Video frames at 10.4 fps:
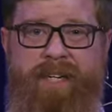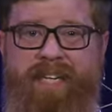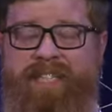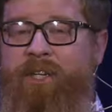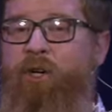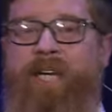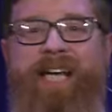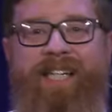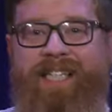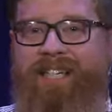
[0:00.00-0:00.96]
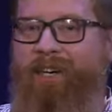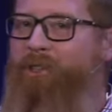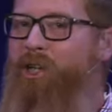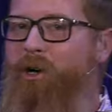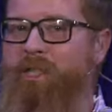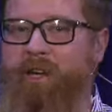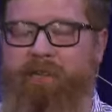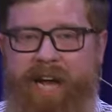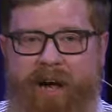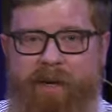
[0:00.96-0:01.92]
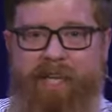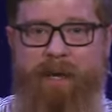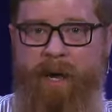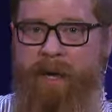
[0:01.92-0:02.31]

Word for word: This new king doesn't know Joseph and how he